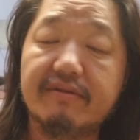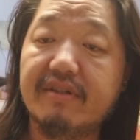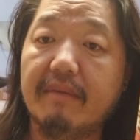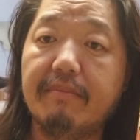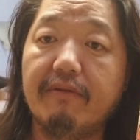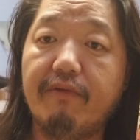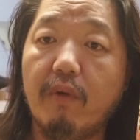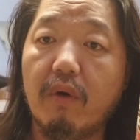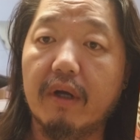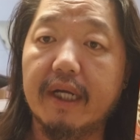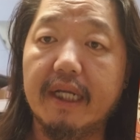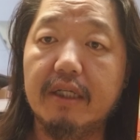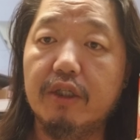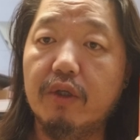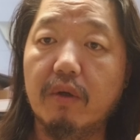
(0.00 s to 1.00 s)
said before,
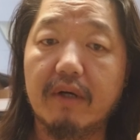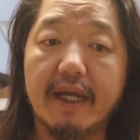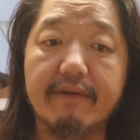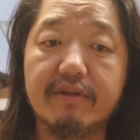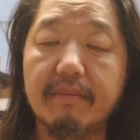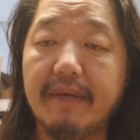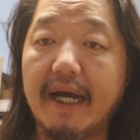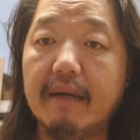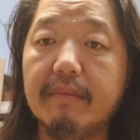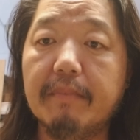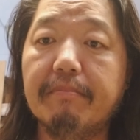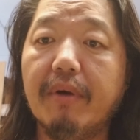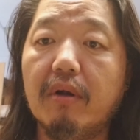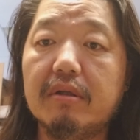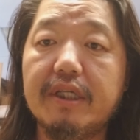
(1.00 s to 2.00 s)
you don't have to buy them
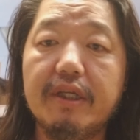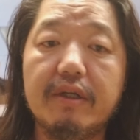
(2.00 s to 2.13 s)
in bulk.